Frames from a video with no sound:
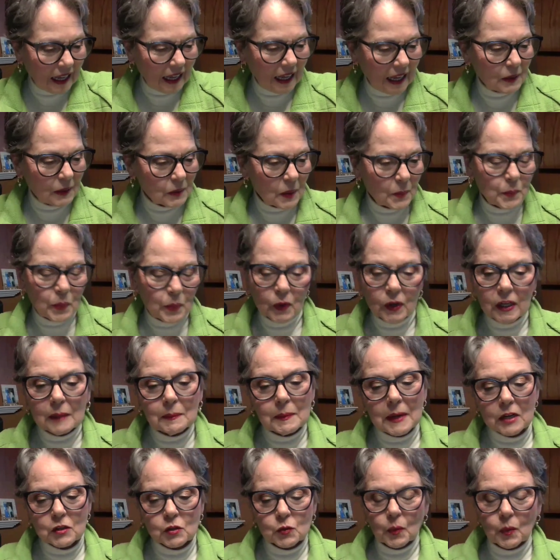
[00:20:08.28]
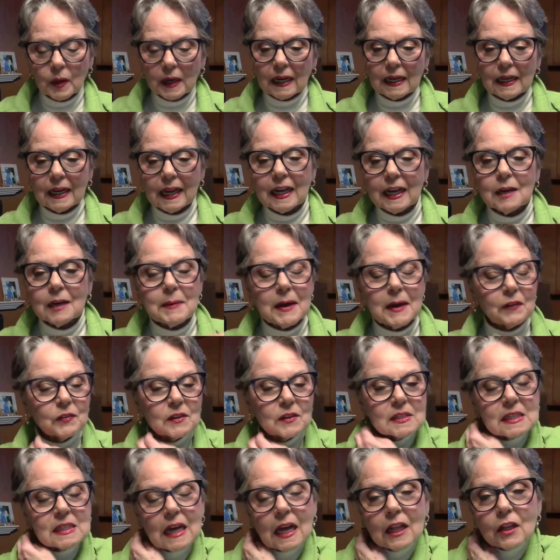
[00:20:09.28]
And pretty much what I like about
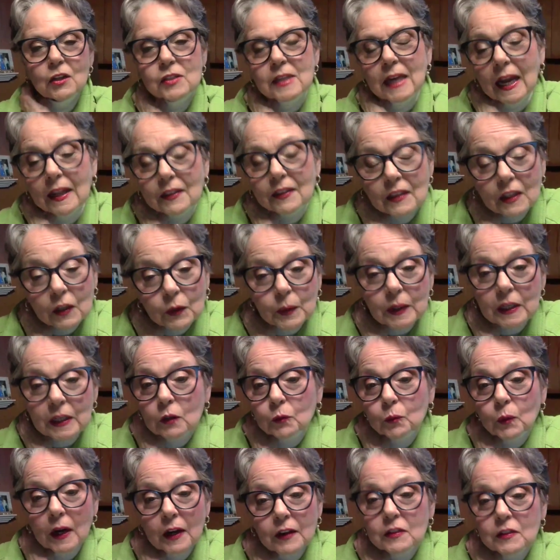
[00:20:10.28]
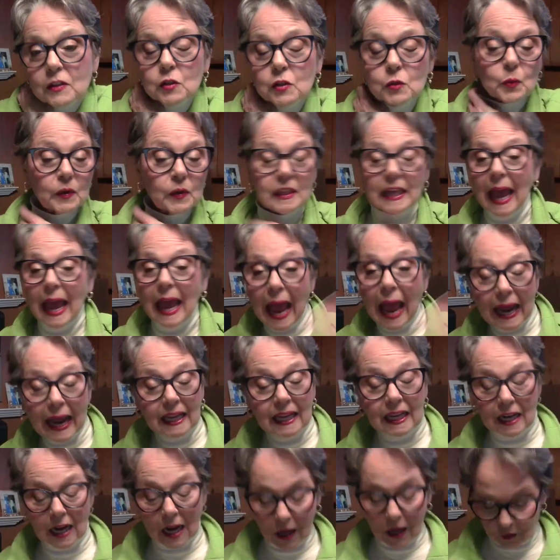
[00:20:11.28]
this colors, I think we could wear this with
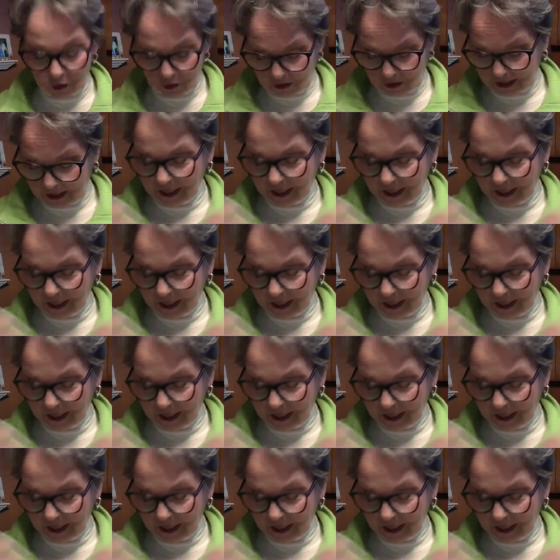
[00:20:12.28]
any colors.